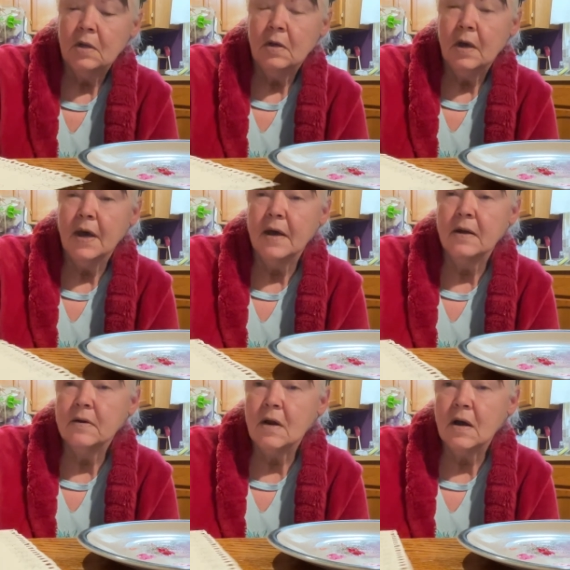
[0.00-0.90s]

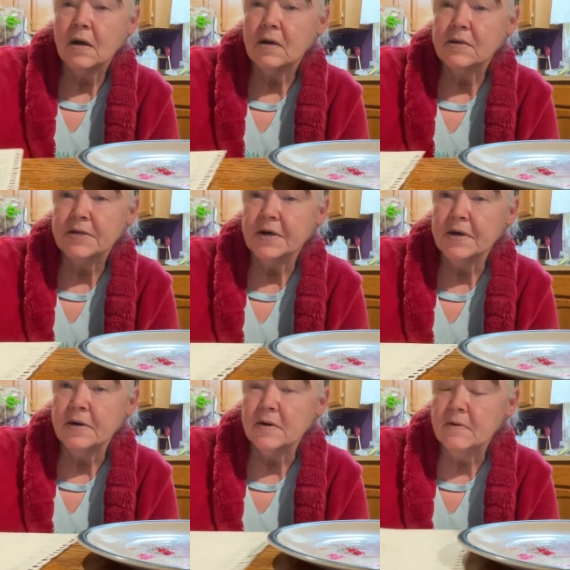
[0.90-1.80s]
And like I
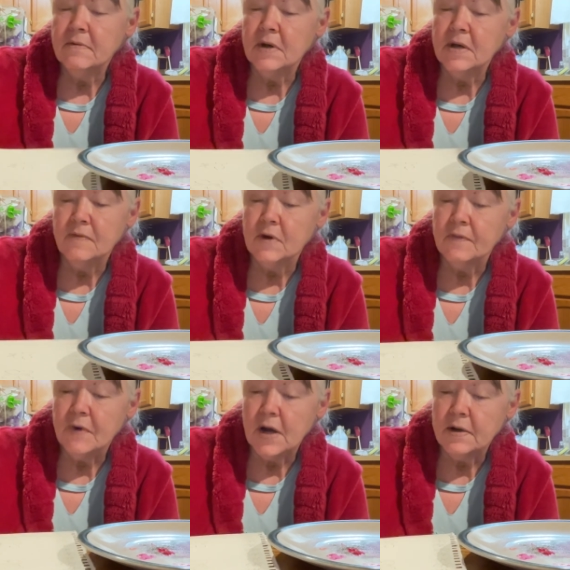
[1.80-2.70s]
said, even
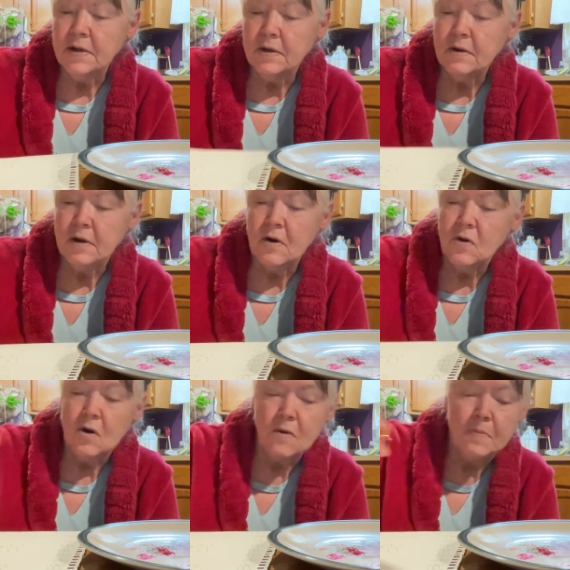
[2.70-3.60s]
if I did
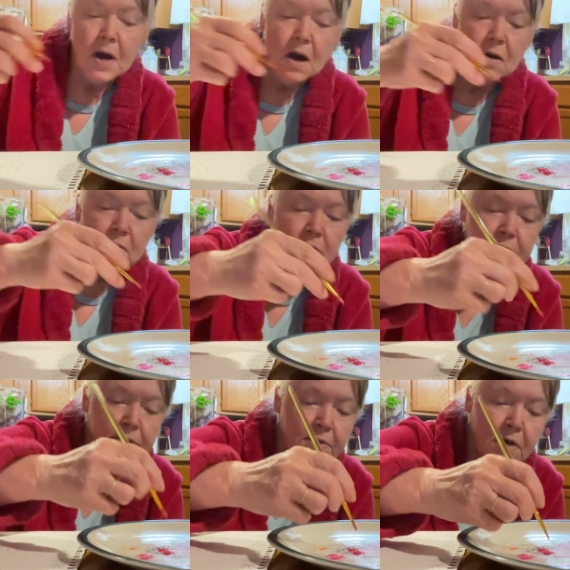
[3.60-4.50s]
hear her
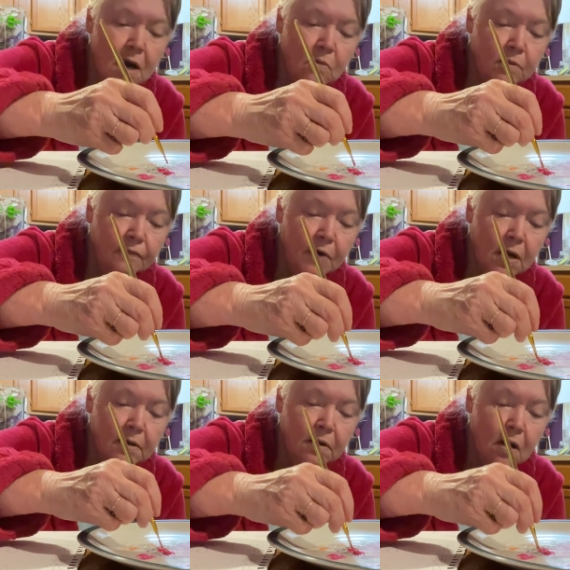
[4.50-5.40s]
policy, I would
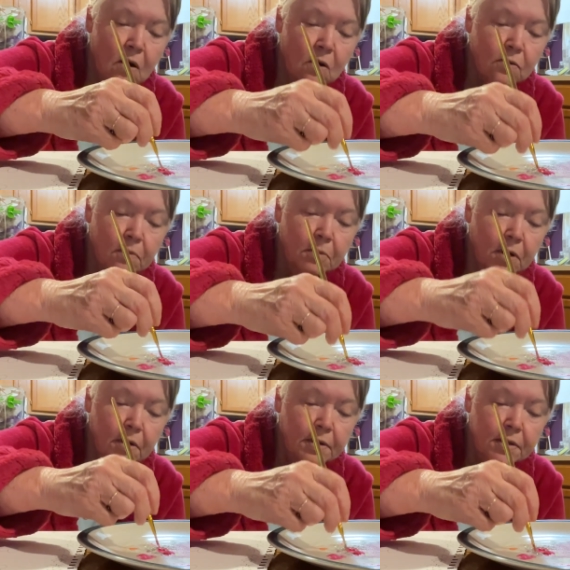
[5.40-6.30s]
find it hard to
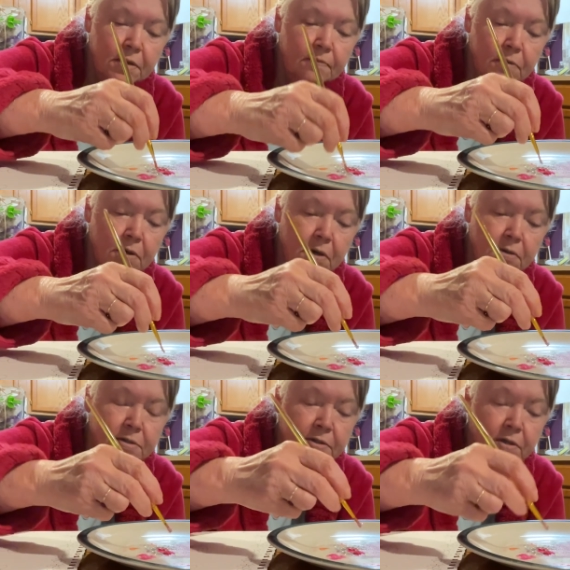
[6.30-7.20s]
believe
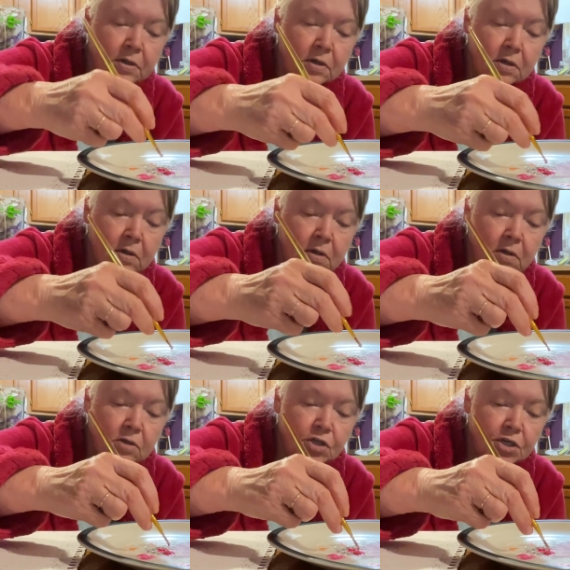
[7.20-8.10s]
because
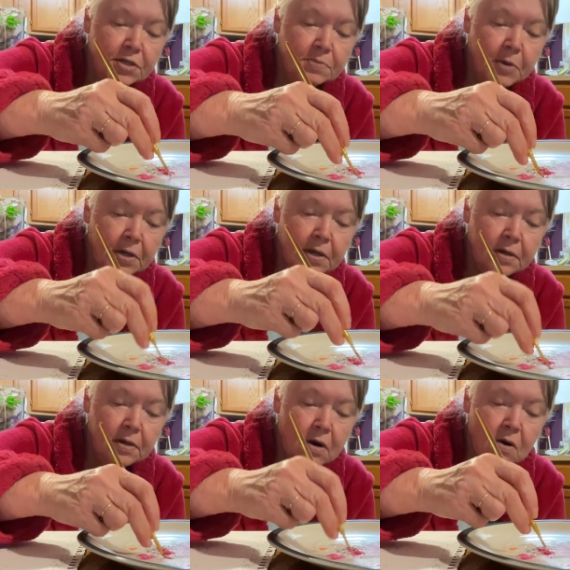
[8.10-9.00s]
she's been
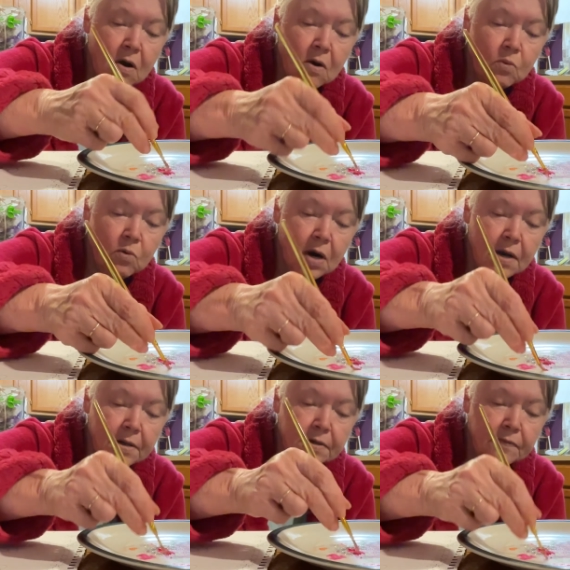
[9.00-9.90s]
in there
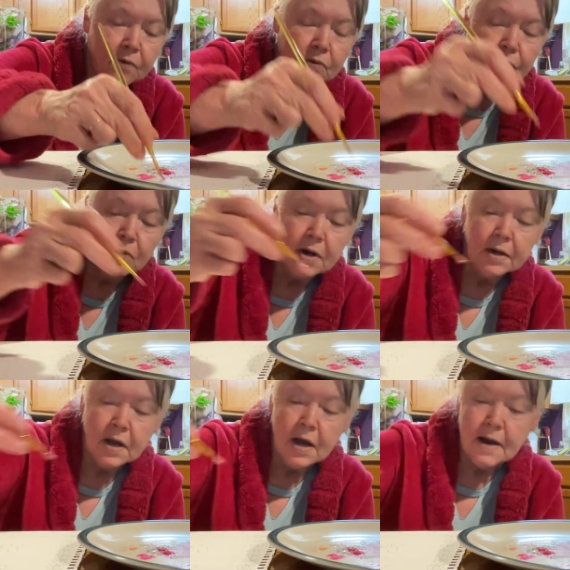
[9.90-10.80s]
already for
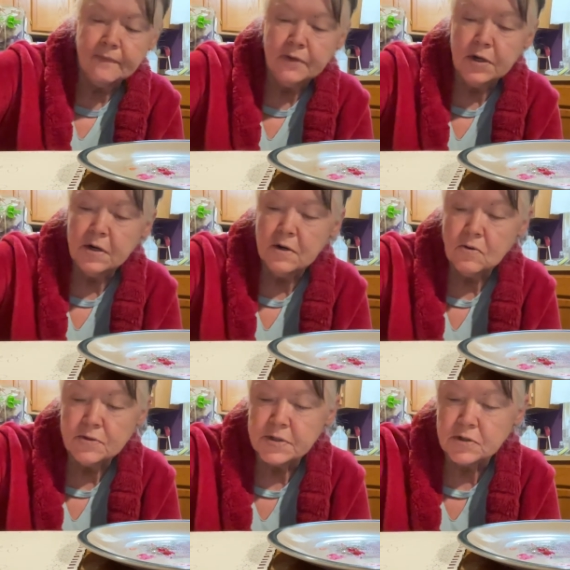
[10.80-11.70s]
3.5
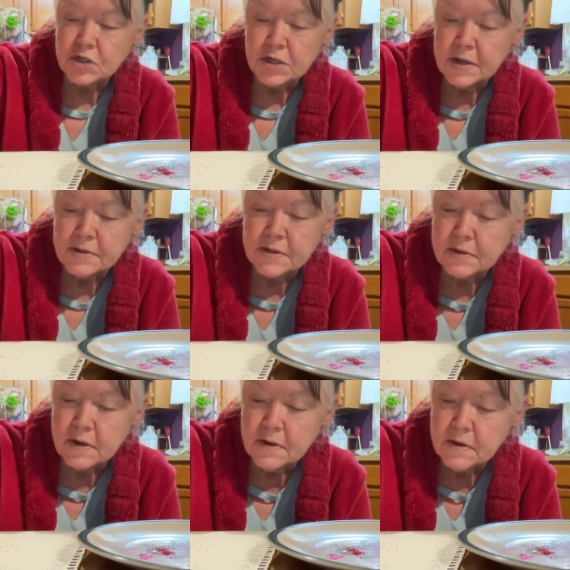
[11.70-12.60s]
years and she
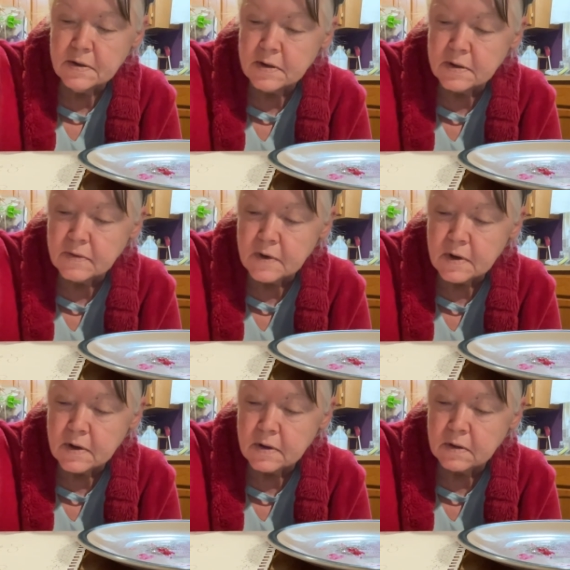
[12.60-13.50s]
hasn't done
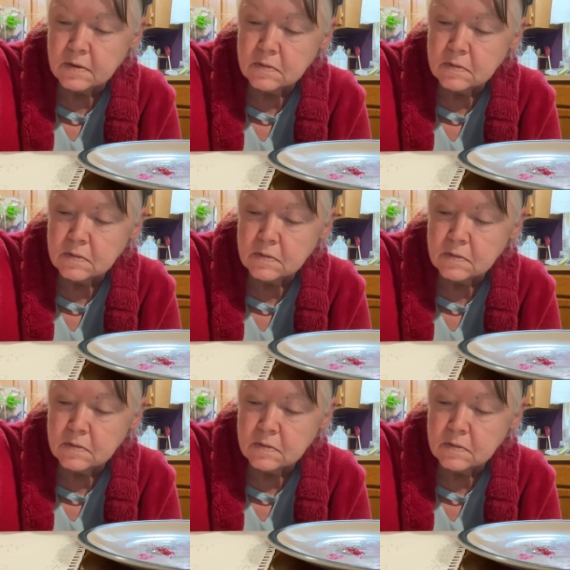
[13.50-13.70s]
anything.